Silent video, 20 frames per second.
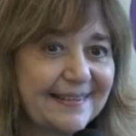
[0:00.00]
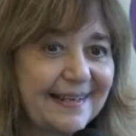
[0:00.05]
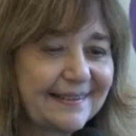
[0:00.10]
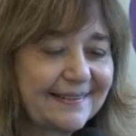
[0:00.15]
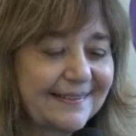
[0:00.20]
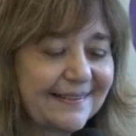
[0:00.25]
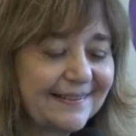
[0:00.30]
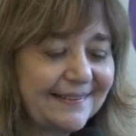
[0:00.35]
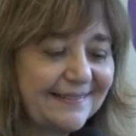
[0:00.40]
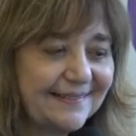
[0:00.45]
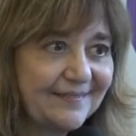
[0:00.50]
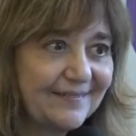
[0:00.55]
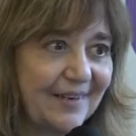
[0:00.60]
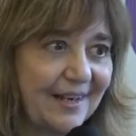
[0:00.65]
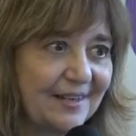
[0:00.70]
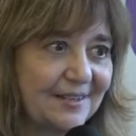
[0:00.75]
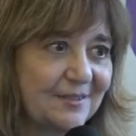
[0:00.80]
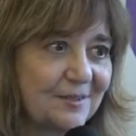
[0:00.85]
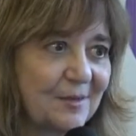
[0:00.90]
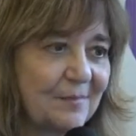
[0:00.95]
Technical
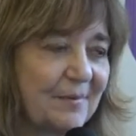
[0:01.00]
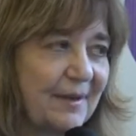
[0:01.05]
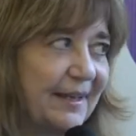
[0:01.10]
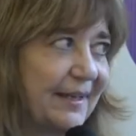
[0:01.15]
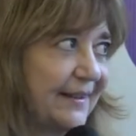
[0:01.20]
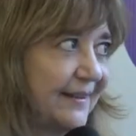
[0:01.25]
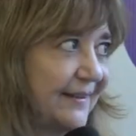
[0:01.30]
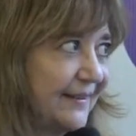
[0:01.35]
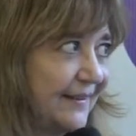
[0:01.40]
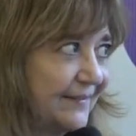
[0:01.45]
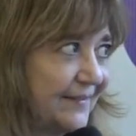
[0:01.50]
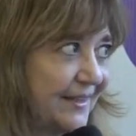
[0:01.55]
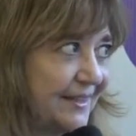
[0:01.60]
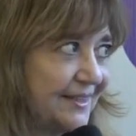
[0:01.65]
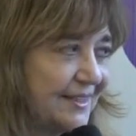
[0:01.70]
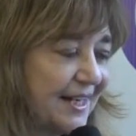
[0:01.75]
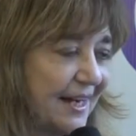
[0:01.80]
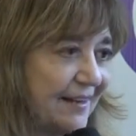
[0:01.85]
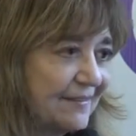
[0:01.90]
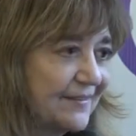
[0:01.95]
Advisory Panel of the
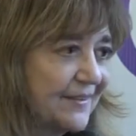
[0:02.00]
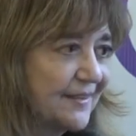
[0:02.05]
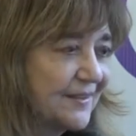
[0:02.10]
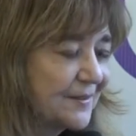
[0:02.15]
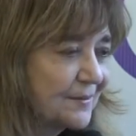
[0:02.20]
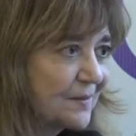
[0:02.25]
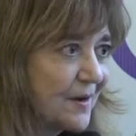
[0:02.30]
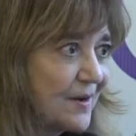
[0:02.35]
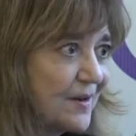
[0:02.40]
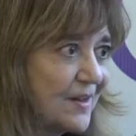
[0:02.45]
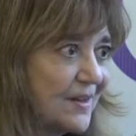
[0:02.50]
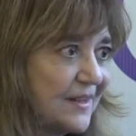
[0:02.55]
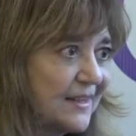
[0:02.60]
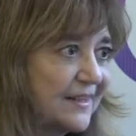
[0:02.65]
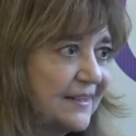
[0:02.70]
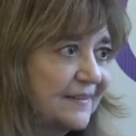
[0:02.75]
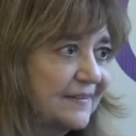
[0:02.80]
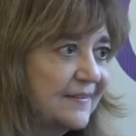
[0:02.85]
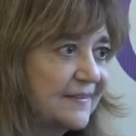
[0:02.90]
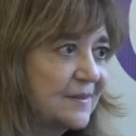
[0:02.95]
GEF, its role
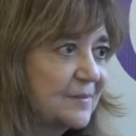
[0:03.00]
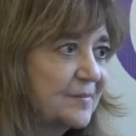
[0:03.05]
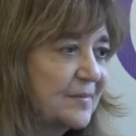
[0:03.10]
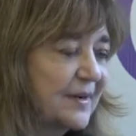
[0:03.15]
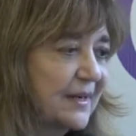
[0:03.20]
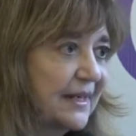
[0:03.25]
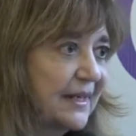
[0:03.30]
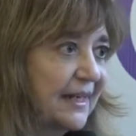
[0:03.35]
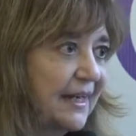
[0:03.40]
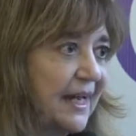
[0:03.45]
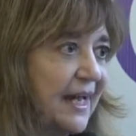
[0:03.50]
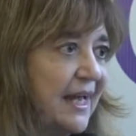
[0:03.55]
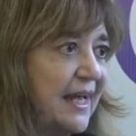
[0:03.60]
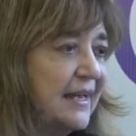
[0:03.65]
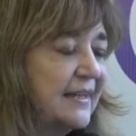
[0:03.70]
is to bring